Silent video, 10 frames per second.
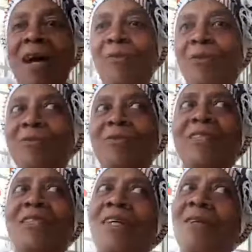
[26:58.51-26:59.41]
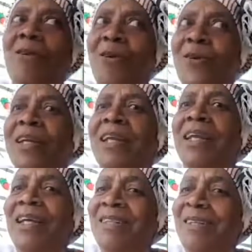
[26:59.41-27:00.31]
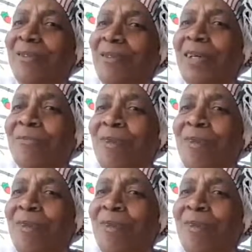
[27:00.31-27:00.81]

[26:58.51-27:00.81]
I would have said no and let some of the